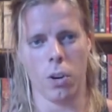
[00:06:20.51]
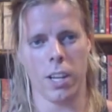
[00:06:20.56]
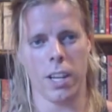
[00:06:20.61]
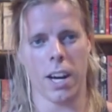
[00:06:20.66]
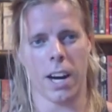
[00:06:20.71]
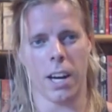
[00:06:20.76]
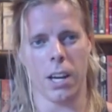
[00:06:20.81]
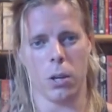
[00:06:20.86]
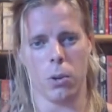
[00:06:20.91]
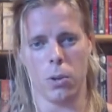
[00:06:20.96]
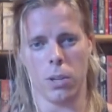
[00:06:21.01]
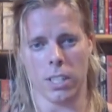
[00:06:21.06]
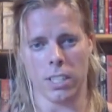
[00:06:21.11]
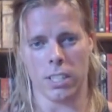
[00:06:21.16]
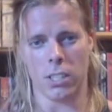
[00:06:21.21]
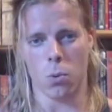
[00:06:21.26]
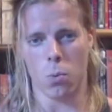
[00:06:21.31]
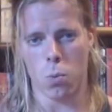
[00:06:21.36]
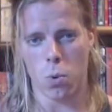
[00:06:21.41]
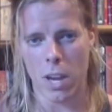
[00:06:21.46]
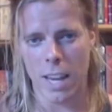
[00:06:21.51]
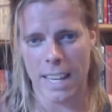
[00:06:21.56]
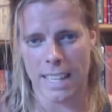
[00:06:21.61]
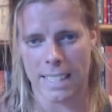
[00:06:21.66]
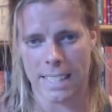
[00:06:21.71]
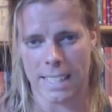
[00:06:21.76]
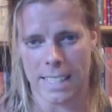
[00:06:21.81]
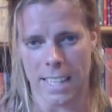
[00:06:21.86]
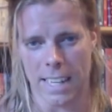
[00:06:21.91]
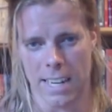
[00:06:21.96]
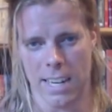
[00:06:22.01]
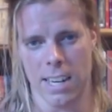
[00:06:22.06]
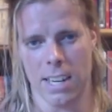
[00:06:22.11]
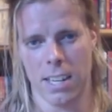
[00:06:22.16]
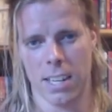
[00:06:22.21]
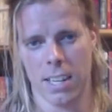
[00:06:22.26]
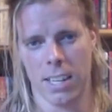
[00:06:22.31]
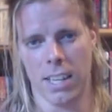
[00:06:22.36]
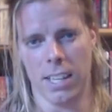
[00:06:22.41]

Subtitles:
the guy who has wasted